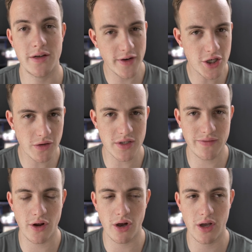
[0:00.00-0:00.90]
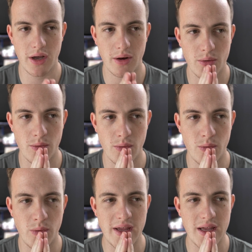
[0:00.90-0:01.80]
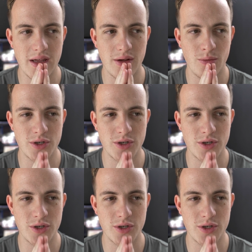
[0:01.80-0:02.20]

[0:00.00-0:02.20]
So to finish off this vlog, we